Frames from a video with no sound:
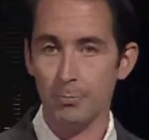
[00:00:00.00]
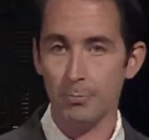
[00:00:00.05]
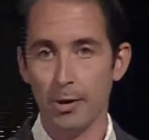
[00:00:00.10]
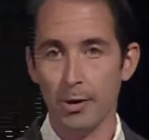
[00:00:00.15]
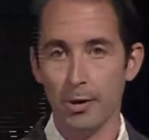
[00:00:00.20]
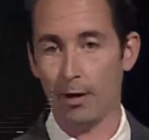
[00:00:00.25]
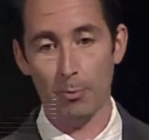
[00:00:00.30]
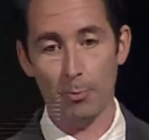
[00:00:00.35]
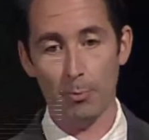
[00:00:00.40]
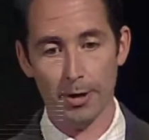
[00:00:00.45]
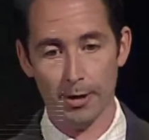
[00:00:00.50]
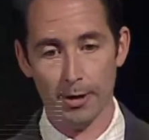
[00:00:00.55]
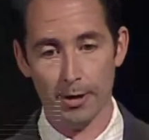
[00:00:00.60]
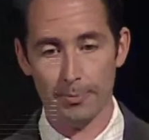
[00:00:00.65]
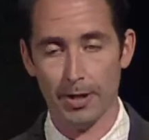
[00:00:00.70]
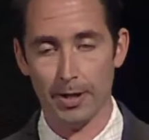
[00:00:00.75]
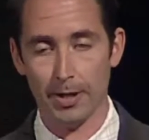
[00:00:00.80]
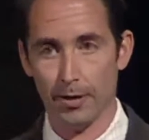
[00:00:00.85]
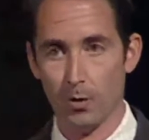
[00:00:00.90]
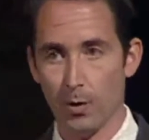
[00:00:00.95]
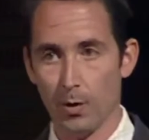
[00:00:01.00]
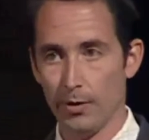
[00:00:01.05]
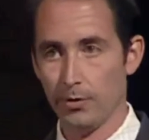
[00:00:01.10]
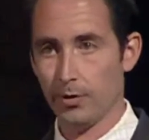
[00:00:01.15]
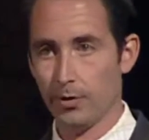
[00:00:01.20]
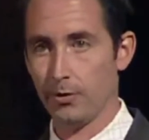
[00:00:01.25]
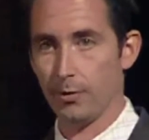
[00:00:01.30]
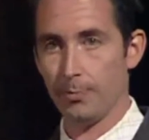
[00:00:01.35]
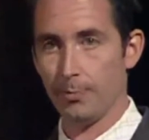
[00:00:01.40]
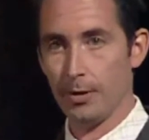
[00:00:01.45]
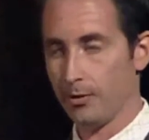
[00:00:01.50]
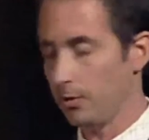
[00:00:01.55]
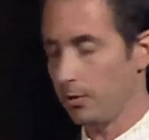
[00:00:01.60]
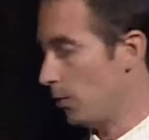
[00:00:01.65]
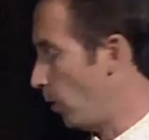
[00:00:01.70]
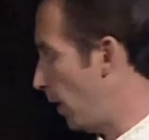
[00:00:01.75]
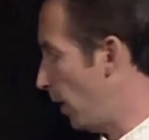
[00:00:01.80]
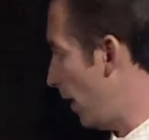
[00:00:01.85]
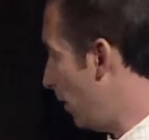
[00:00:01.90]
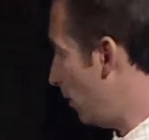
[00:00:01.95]
this point, I'll open it up to any questions about
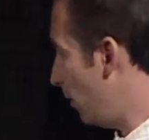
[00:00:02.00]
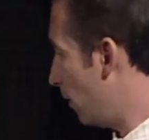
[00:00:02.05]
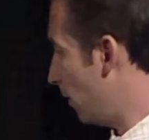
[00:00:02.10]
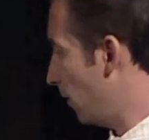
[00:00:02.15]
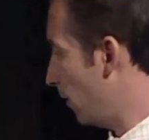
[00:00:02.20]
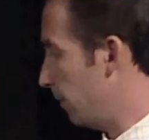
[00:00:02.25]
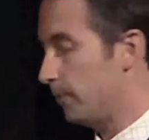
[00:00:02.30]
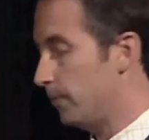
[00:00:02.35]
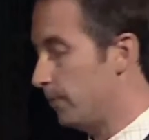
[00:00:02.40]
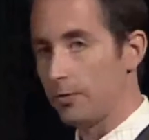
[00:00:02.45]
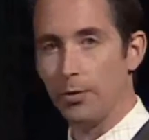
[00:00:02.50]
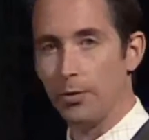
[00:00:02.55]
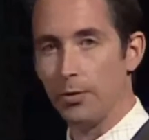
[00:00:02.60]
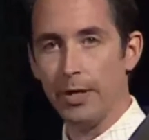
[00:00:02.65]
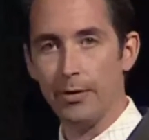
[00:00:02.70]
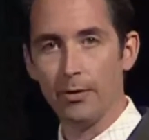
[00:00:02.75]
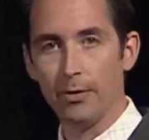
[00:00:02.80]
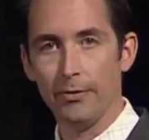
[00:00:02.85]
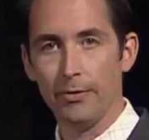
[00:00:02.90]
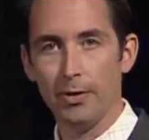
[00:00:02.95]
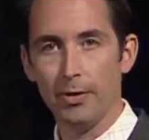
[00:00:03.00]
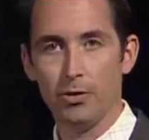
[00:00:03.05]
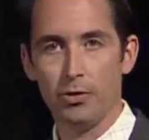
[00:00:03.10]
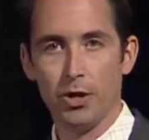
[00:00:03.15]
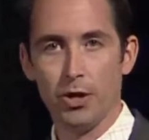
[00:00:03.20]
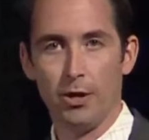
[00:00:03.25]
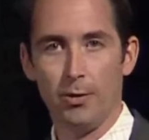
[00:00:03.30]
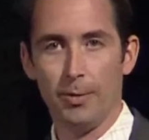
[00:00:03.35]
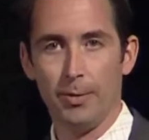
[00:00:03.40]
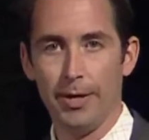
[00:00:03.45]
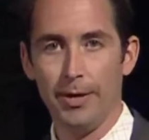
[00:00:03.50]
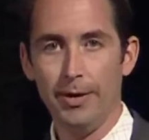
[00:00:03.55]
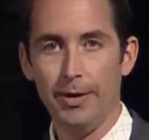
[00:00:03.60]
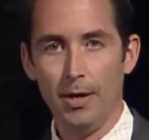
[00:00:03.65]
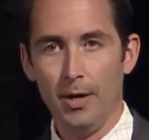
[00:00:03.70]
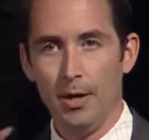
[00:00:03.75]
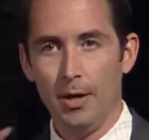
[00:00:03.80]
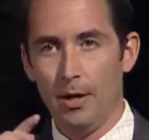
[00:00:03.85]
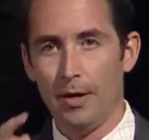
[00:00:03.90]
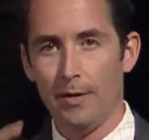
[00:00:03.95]
Square or to either of these gentlemen.
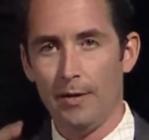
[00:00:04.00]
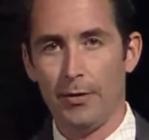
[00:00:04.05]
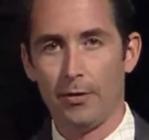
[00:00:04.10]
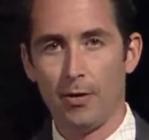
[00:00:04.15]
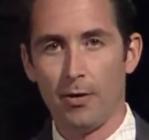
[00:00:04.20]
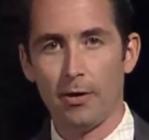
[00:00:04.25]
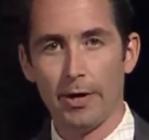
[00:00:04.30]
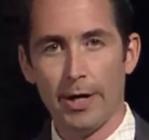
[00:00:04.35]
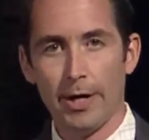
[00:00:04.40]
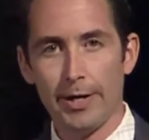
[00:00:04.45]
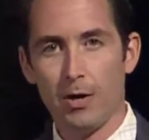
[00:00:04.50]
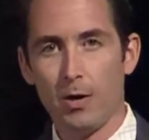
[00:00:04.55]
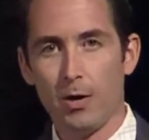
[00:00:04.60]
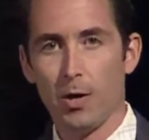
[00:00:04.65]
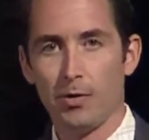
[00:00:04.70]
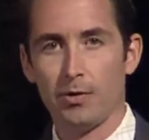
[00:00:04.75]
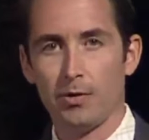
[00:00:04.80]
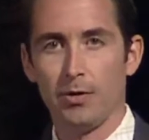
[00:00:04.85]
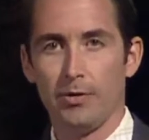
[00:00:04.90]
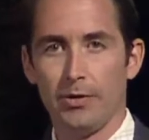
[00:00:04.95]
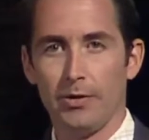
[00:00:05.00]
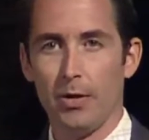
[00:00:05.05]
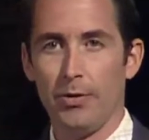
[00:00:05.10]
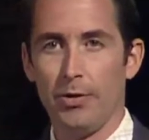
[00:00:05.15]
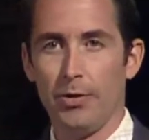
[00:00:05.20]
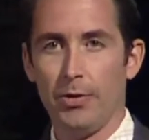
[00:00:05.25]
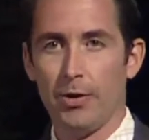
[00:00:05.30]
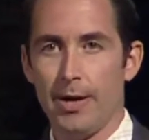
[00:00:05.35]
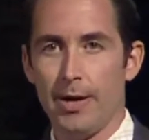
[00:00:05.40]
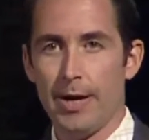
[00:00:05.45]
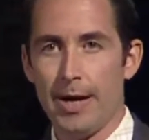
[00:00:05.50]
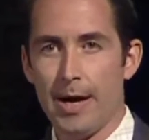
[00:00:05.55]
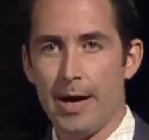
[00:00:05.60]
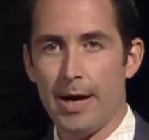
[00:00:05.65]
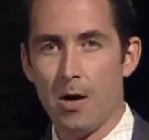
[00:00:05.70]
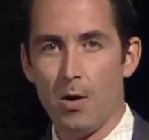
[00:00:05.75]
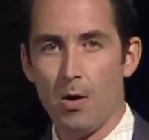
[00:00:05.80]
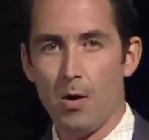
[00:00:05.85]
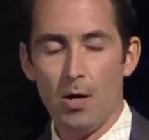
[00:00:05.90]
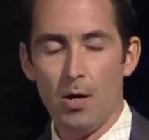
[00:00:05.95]
If there aren't any questions out there
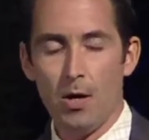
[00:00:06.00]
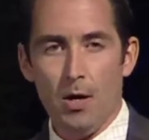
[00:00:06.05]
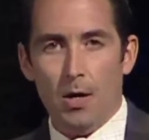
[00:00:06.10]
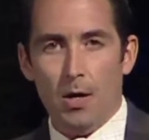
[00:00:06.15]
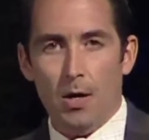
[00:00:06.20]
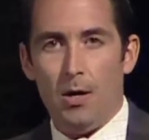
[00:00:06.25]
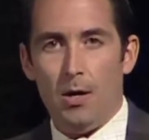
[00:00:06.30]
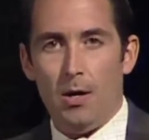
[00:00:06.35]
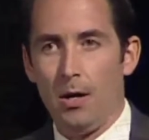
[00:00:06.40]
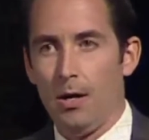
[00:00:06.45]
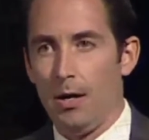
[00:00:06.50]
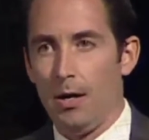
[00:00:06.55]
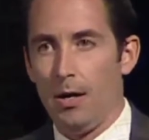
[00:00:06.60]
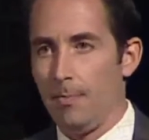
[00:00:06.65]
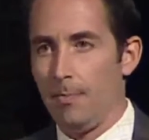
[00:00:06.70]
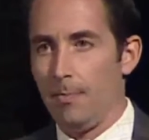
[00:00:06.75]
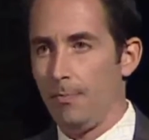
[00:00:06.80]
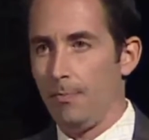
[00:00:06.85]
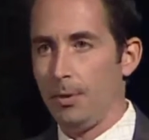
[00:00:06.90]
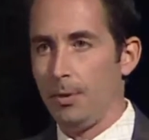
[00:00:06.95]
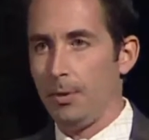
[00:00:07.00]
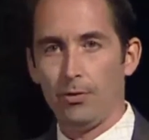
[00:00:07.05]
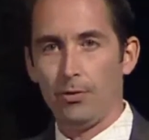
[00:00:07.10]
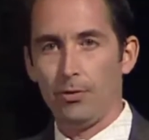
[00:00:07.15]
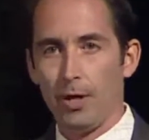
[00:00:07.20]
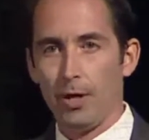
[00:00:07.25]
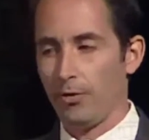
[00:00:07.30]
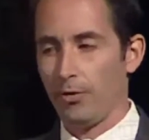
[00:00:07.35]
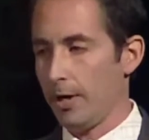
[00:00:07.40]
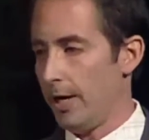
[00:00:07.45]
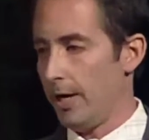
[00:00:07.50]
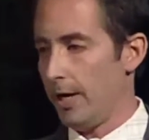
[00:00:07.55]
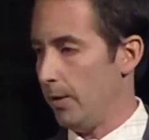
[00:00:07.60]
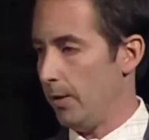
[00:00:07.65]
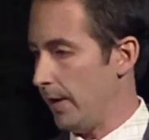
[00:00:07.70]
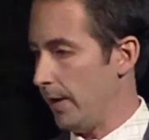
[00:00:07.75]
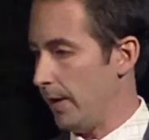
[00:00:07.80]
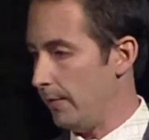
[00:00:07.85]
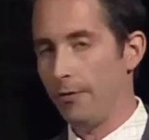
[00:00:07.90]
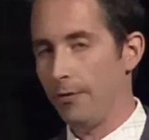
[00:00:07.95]
now, please raise your hand.
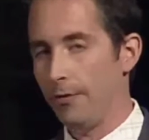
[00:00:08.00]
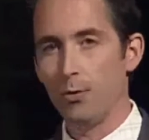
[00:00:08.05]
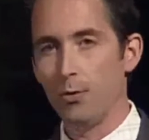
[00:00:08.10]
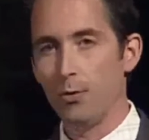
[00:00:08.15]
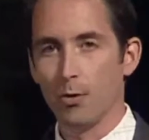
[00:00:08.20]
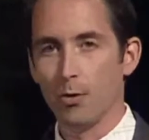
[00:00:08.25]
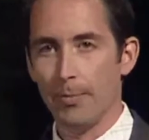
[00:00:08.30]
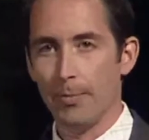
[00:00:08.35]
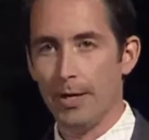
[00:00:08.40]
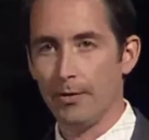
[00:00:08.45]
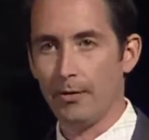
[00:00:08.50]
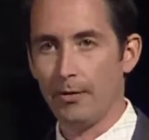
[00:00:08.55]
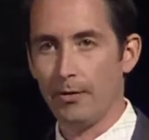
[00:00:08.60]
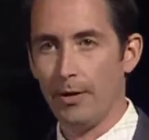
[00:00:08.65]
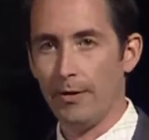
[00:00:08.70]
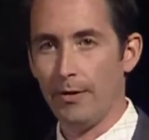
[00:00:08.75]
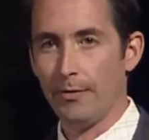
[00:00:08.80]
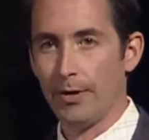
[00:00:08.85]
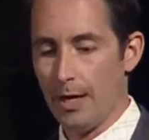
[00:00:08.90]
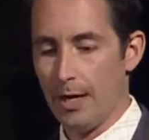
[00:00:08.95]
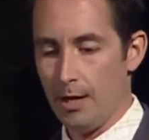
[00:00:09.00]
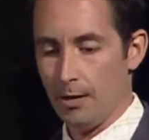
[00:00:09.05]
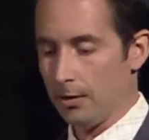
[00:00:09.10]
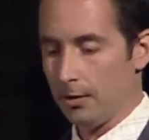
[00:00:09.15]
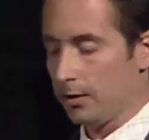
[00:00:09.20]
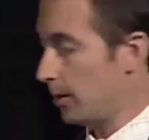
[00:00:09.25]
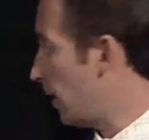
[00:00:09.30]
We have a few more minutes left, and I'll